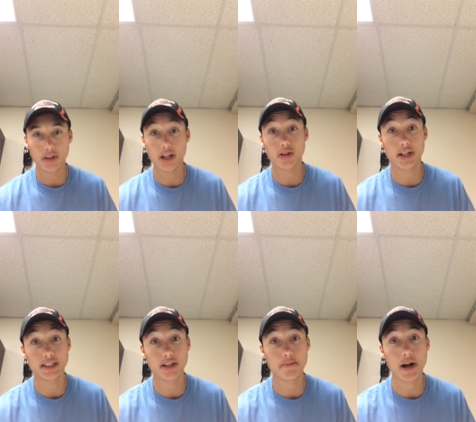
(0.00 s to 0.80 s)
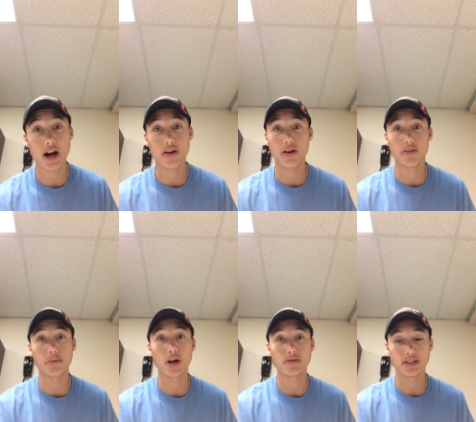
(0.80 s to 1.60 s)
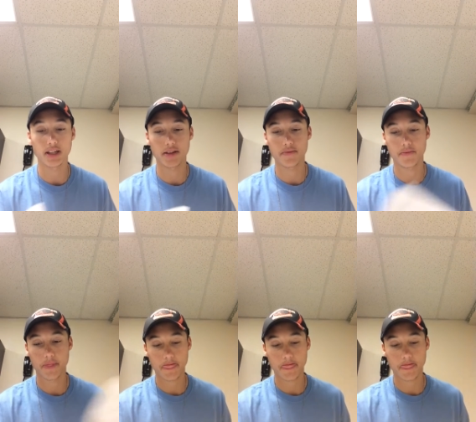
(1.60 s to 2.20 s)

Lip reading: increase your amount of protein.